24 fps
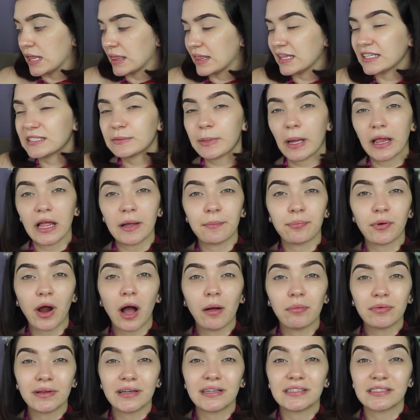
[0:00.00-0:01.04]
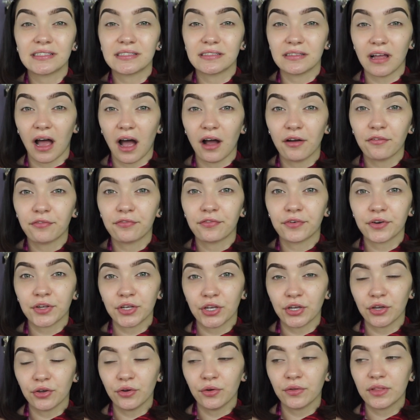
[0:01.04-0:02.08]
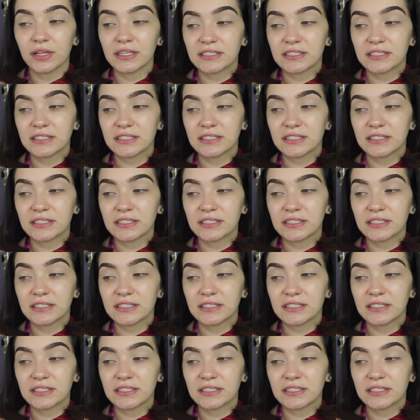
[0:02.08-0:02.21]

this palette probably is not for you.